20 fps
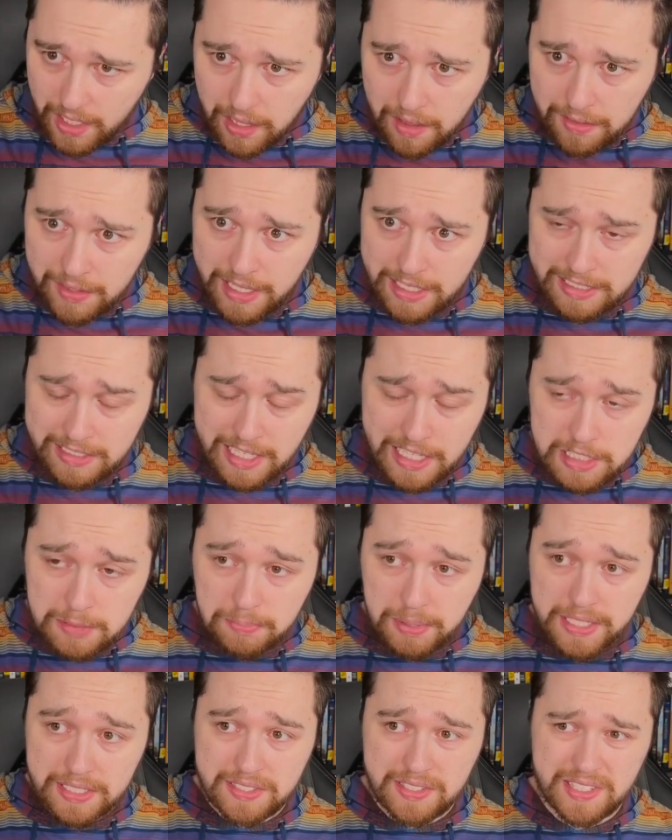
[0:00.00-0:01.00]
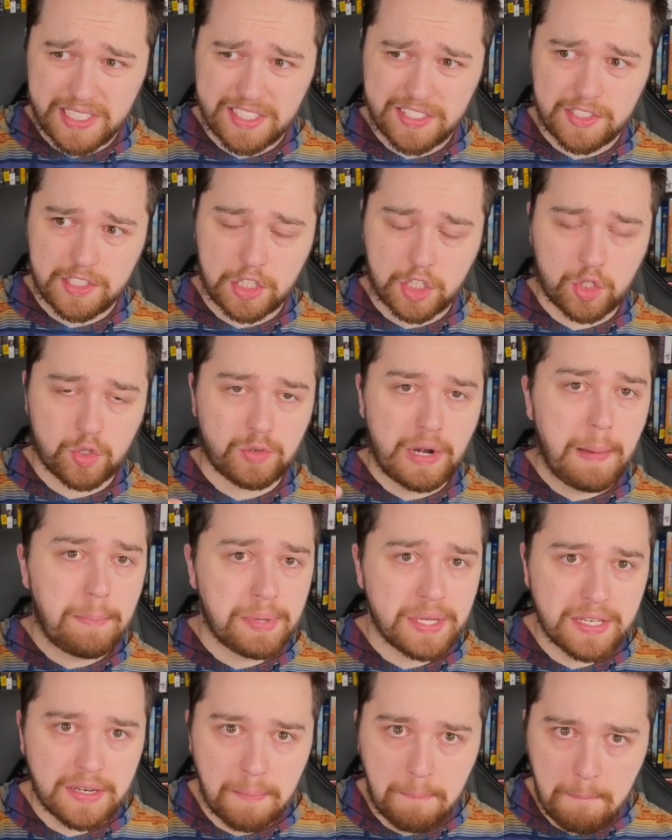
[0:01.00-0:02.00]
that takes place in this
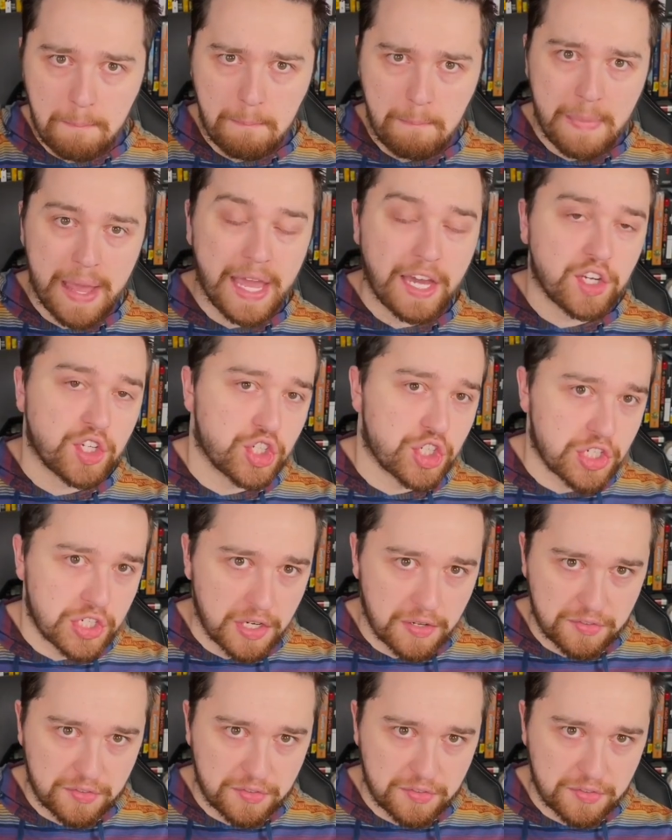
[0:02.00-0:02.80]
decrepit mansion